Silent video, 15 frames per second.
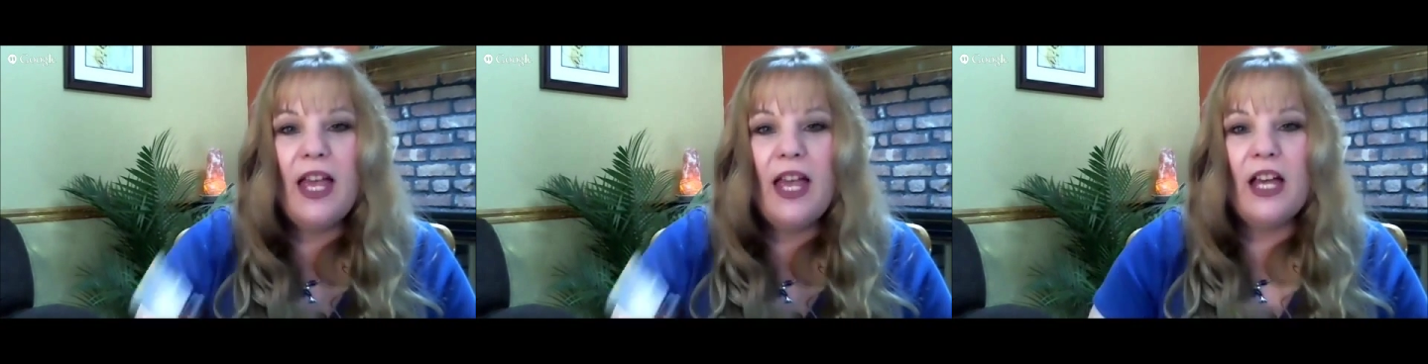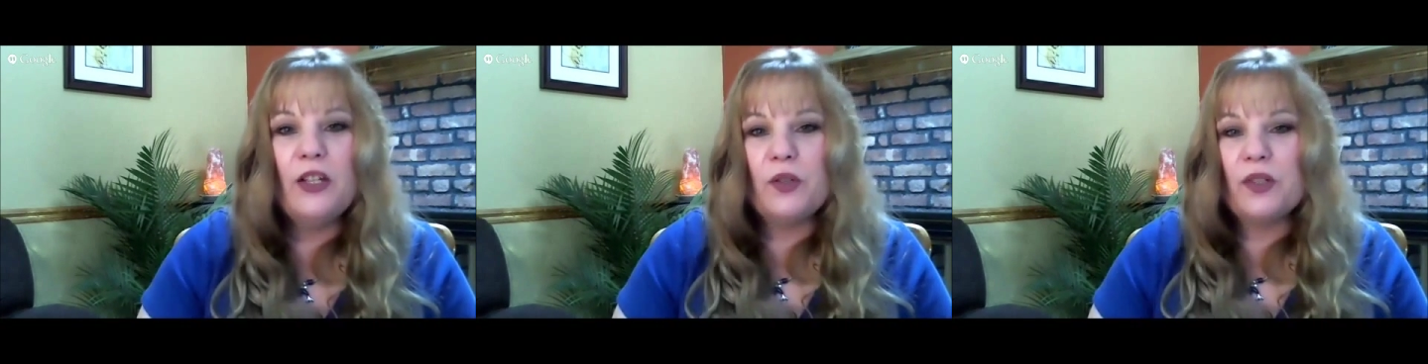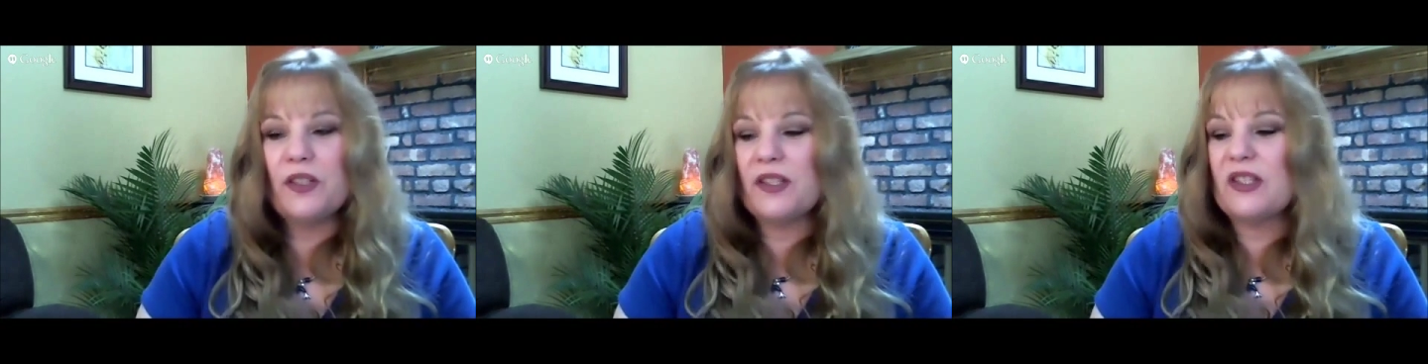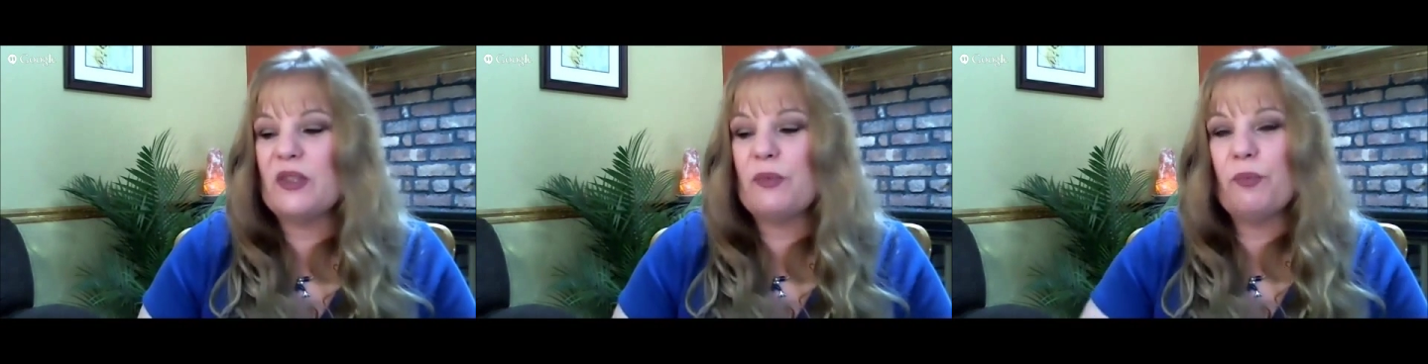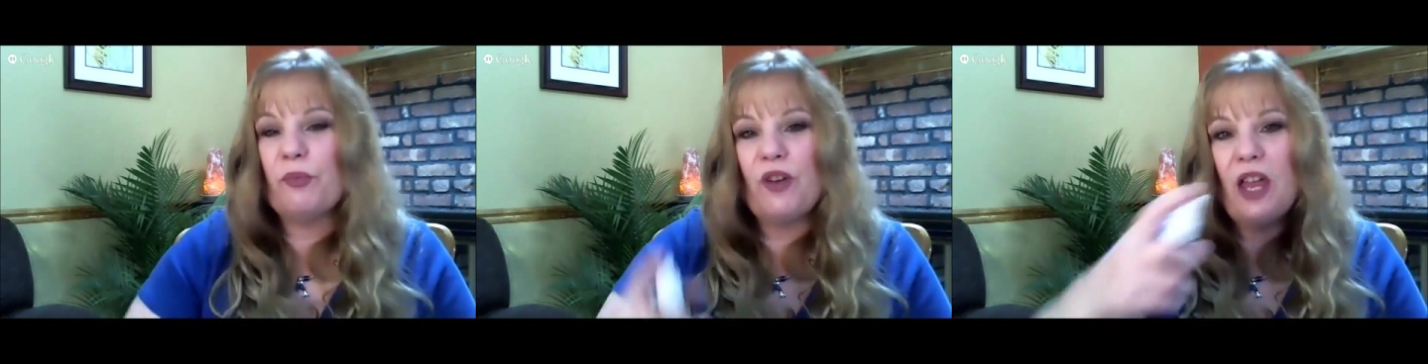and you can
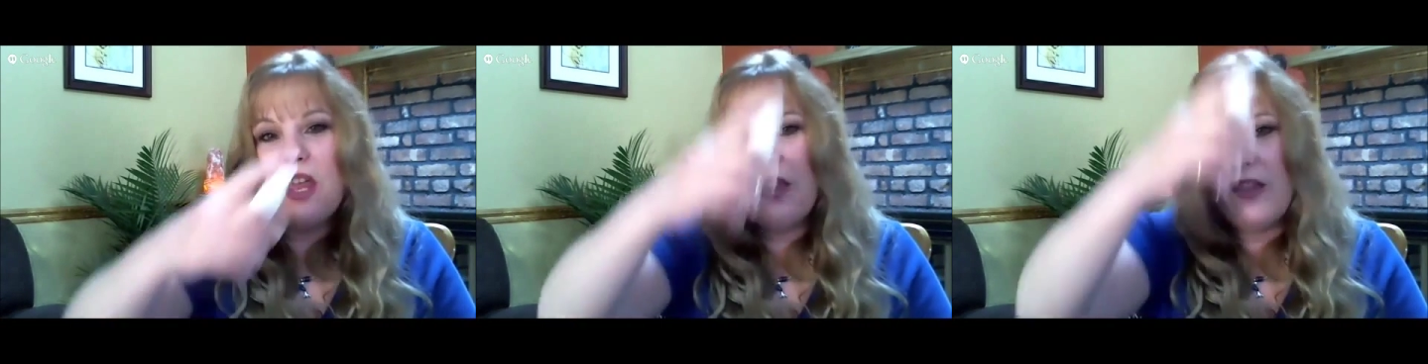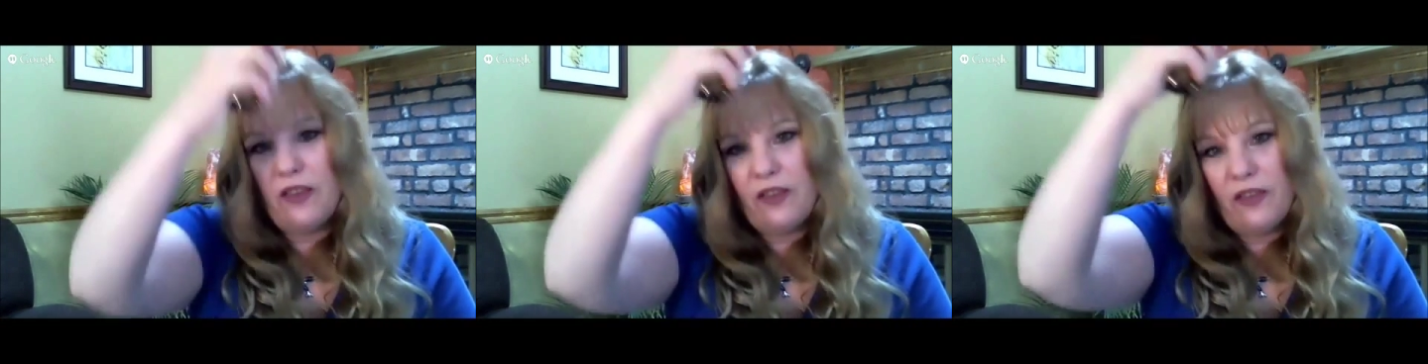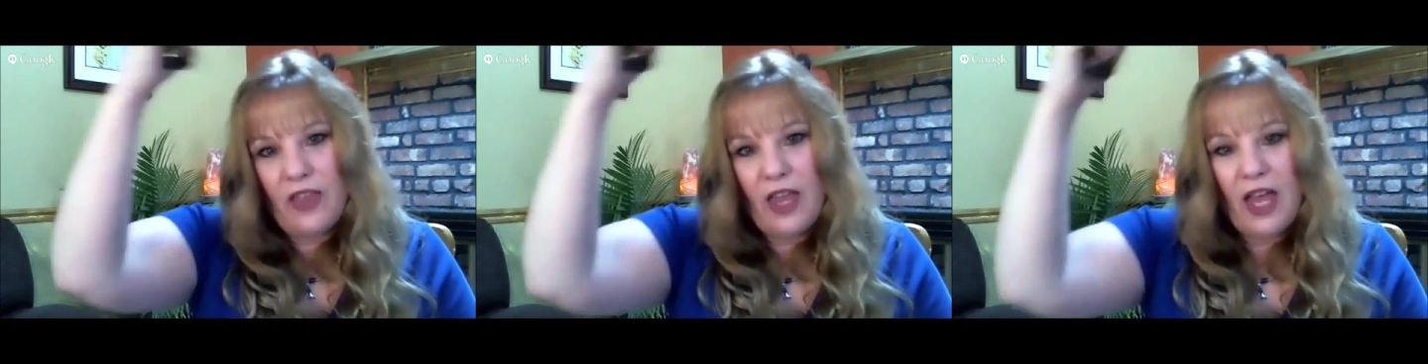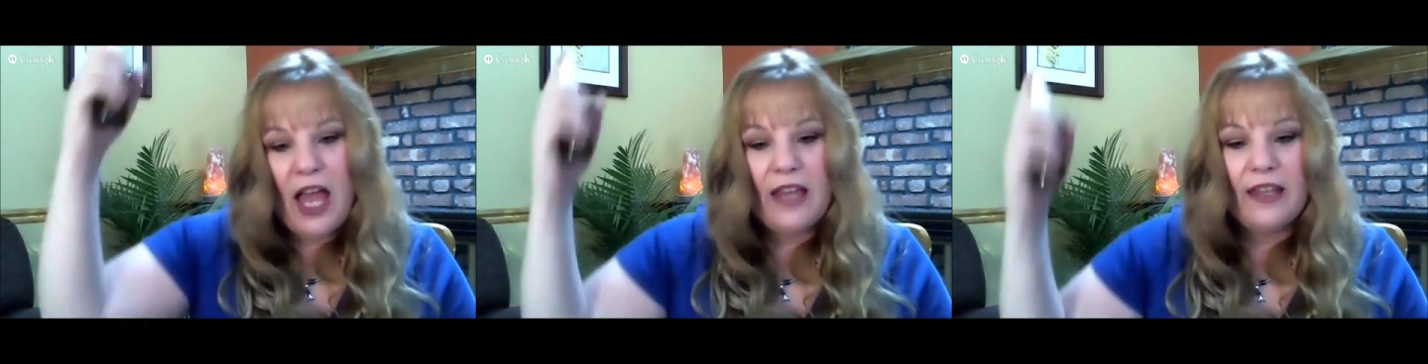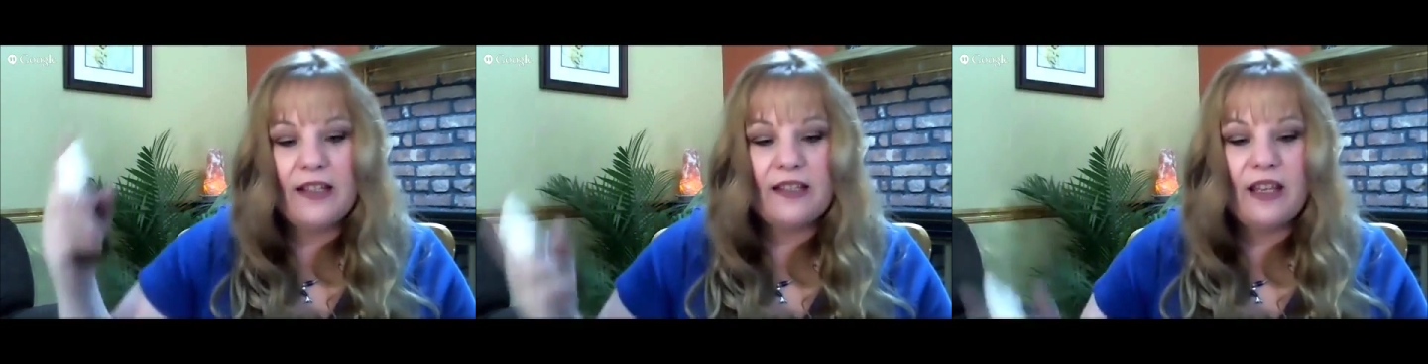spray
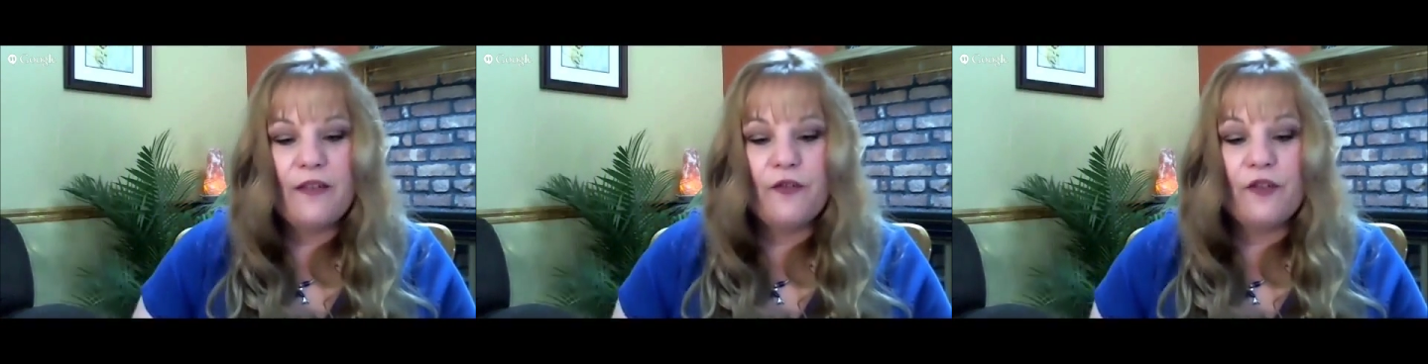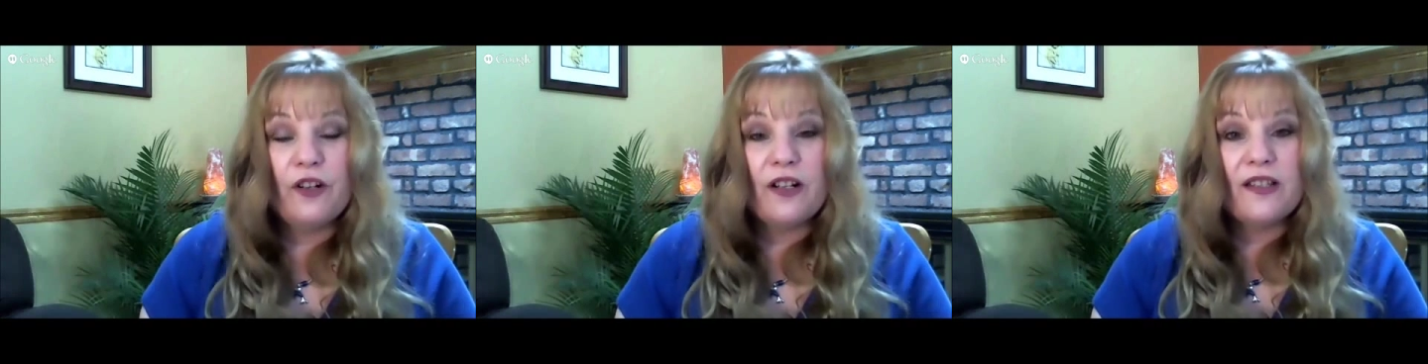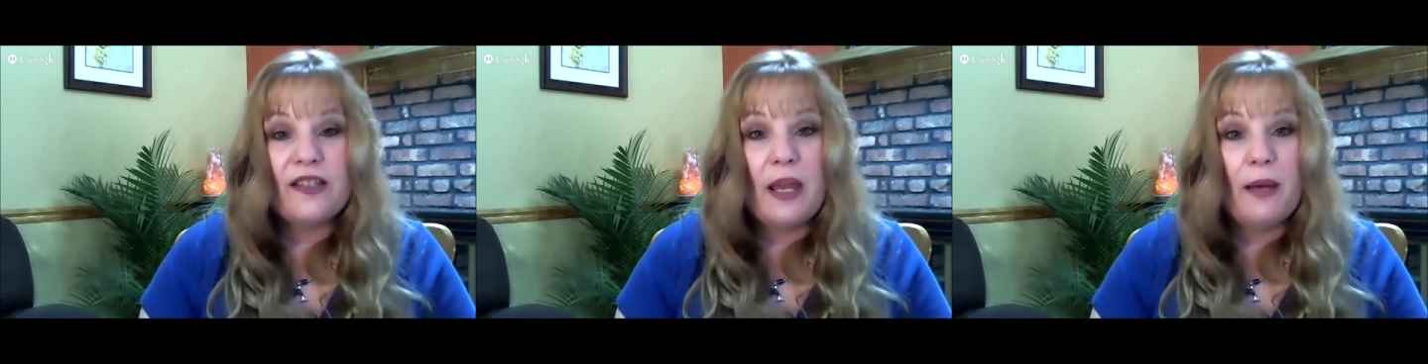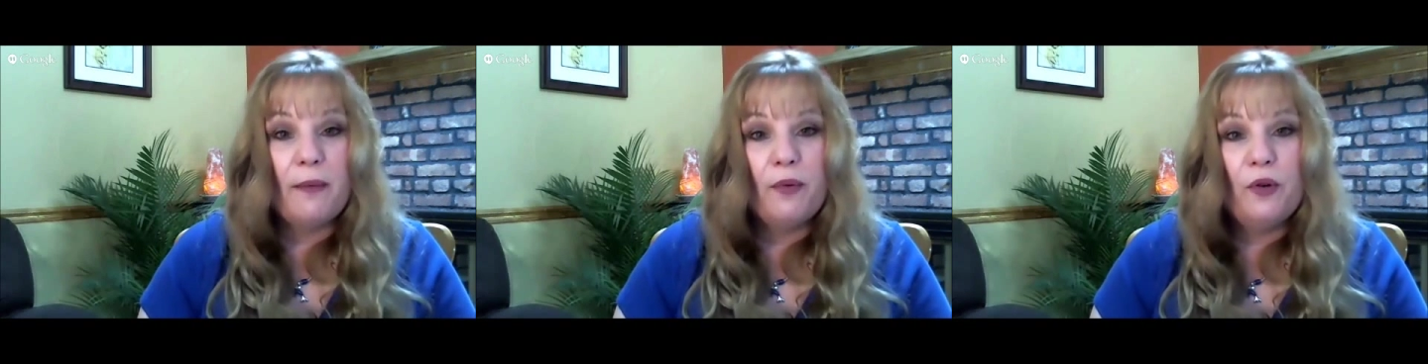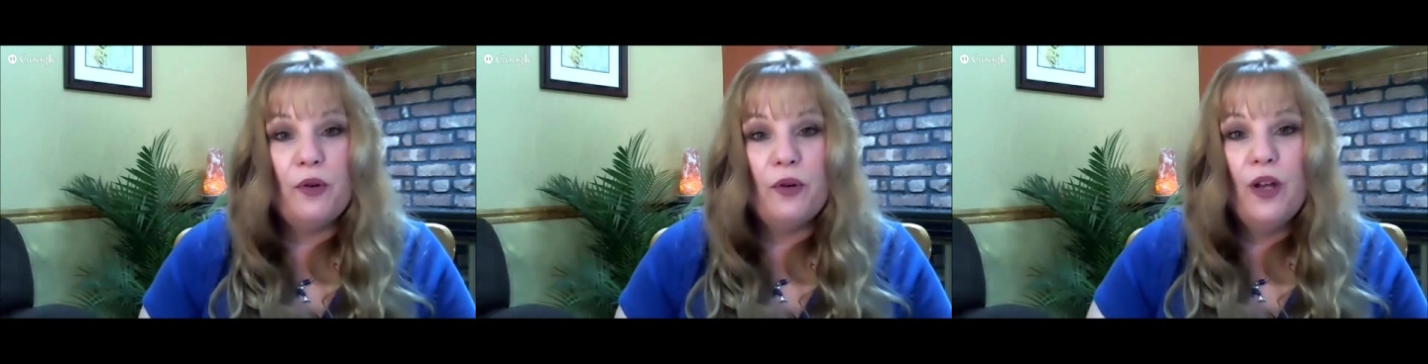that. Let's say, for
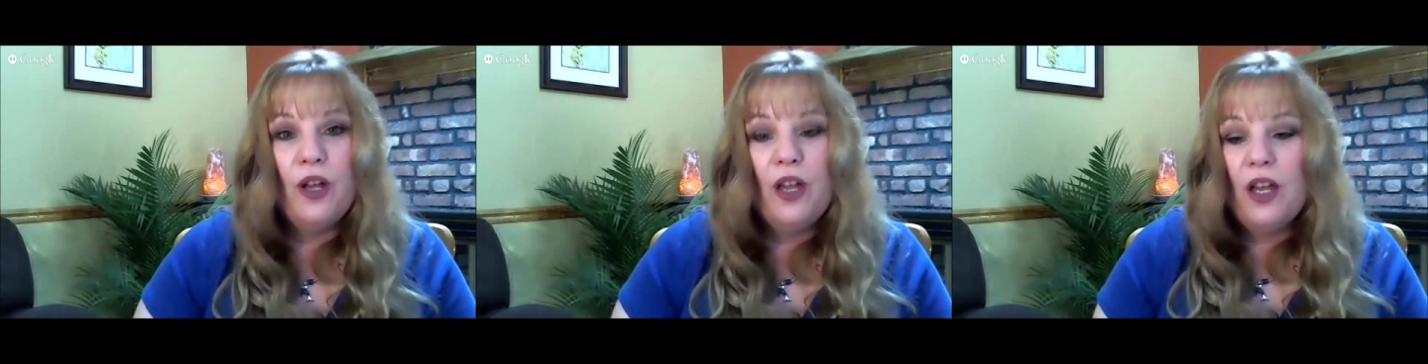example,